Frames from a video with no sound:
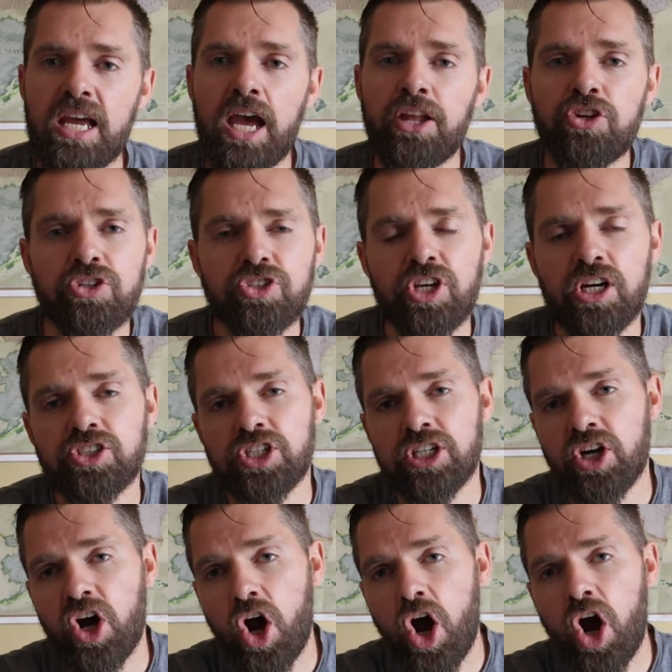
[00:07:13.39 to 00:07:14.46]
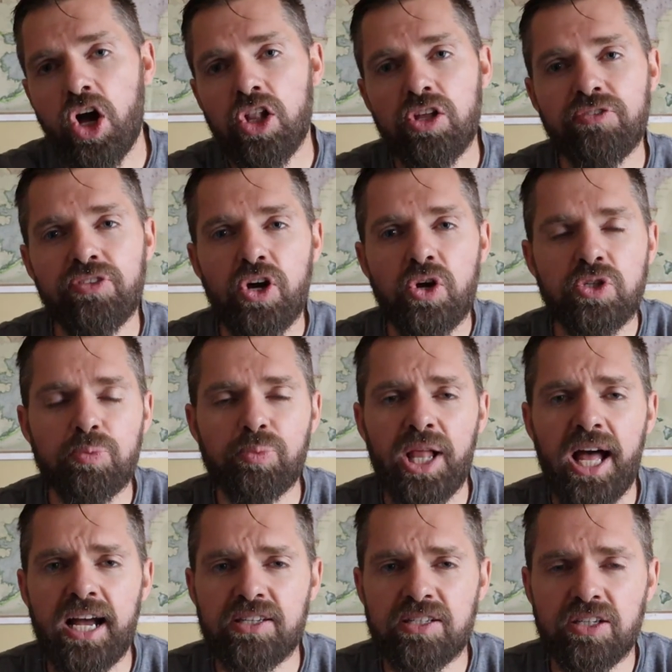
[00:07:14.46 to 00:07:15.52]
and you're touching all of those
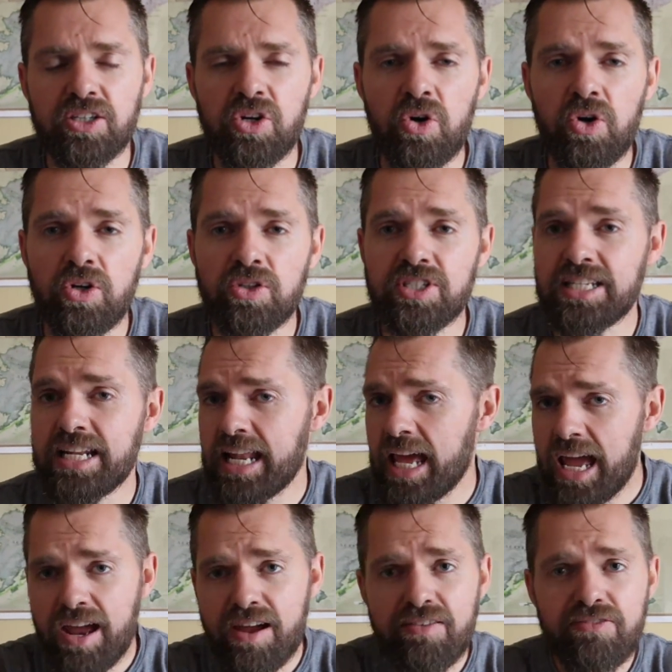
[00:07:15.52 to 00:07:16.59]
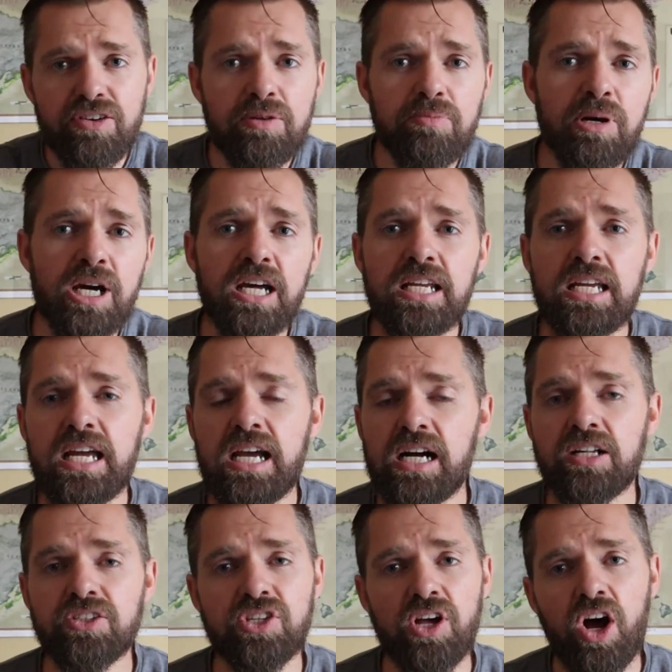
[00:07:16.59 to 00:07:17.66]
plastic holds that everybody
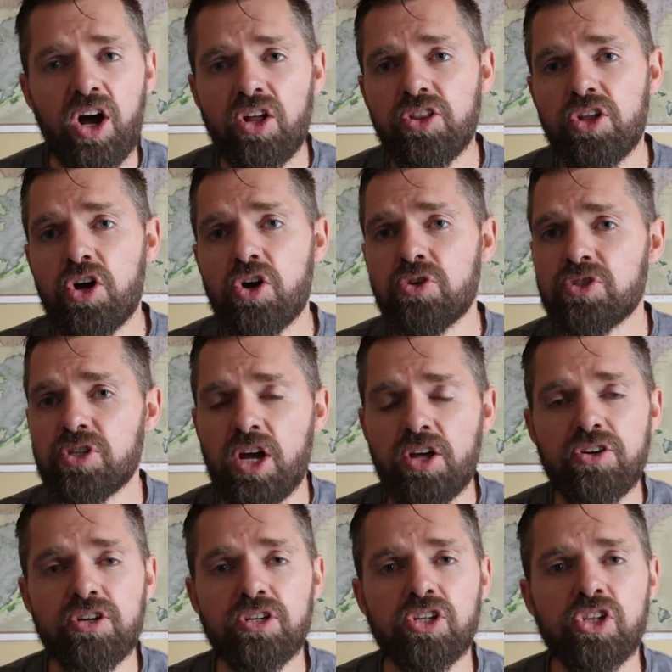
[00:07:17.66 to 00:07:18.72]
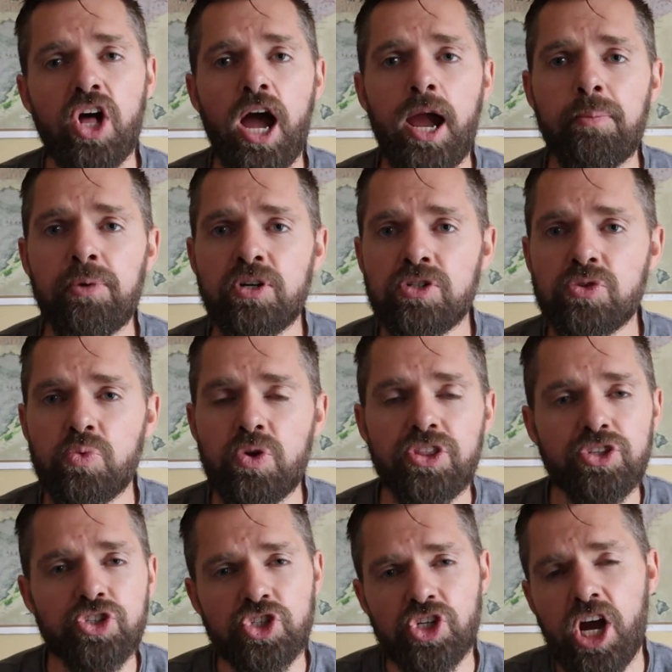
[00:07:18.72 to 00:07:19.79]
else, all those other climbers
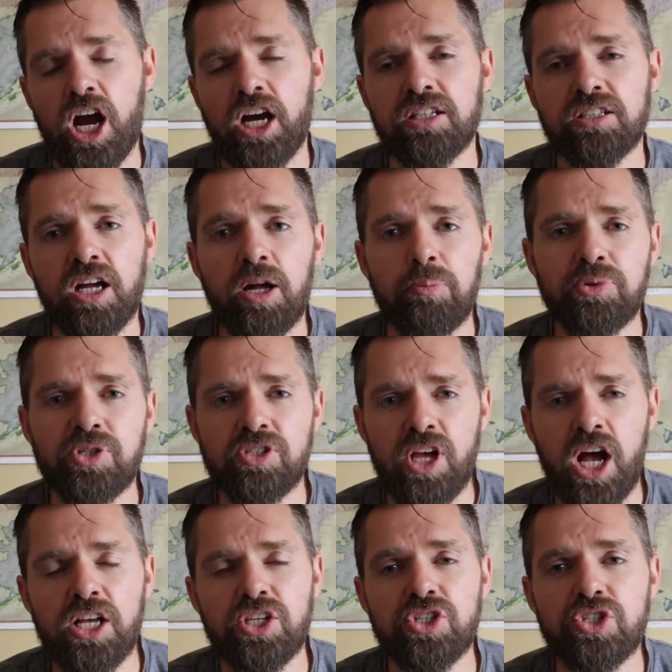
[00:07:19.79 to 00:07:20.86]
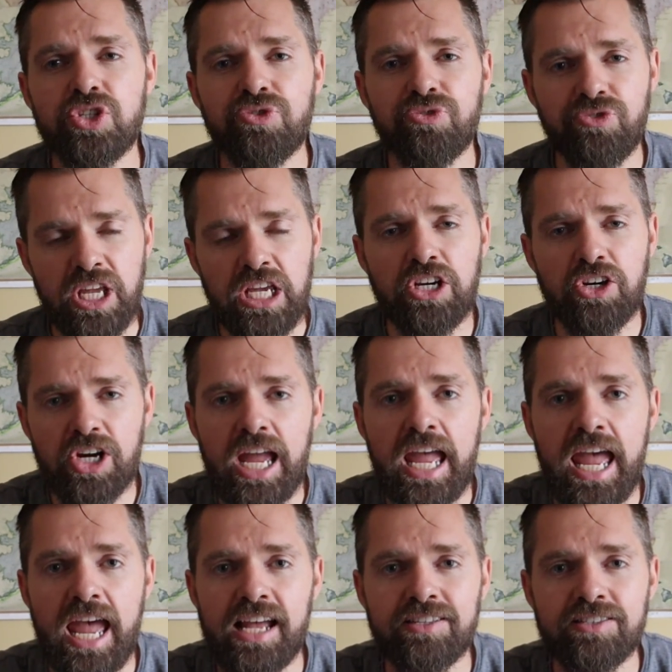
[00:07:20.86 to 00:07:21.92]
with chalked up sausage finger
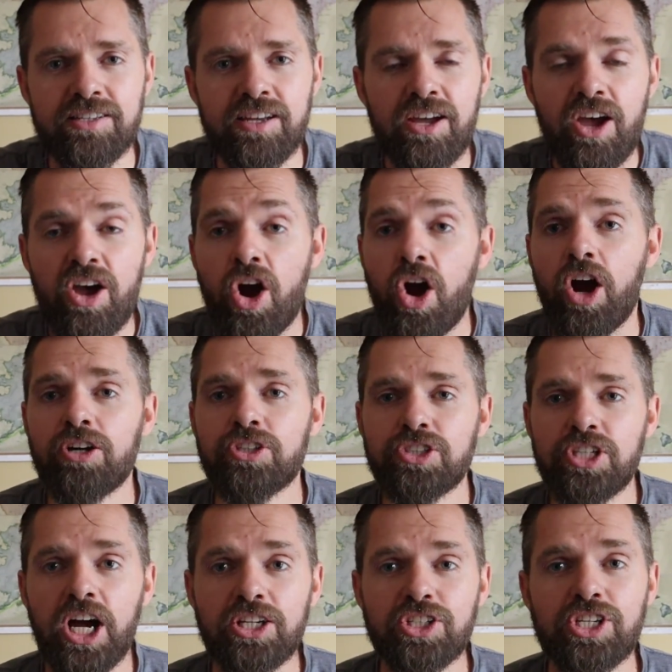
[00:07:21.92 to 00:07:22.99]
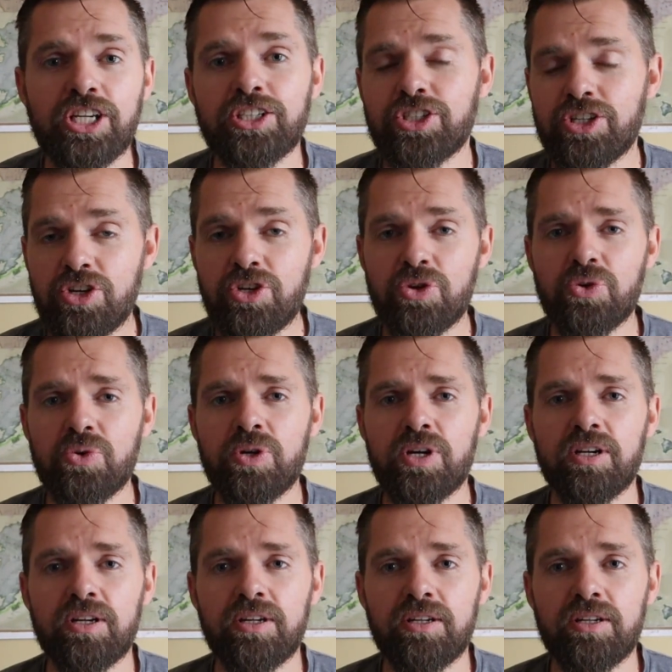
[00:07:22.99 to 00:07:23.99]
hands are touching too,